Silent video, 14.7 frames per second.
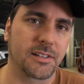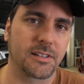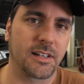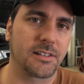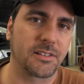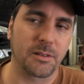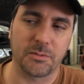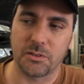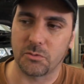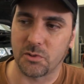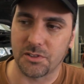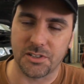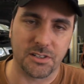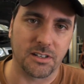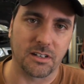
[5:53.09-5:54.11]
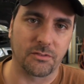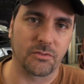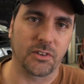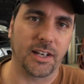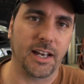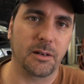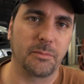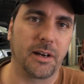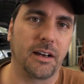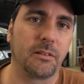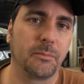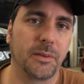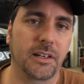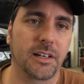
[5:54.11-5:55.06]
It's not something we're just going to forget
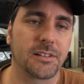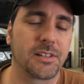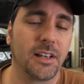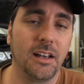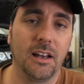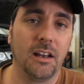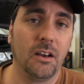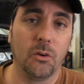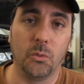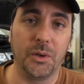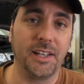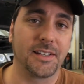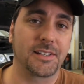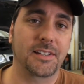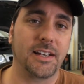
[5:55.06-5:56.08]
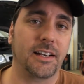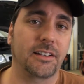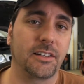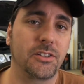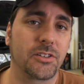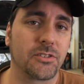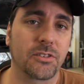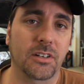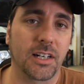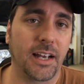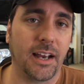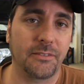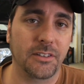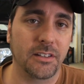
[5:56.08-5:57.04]
about because we as technicians are
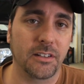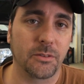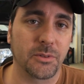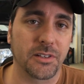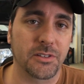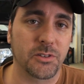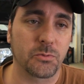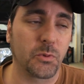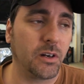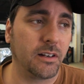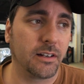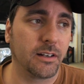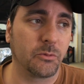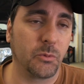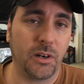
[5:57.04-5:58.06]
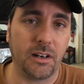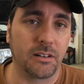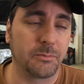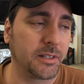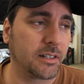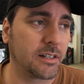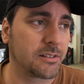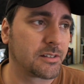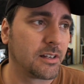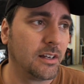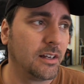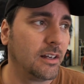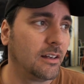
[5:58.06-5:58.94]
going to have to deal with this as uh, well because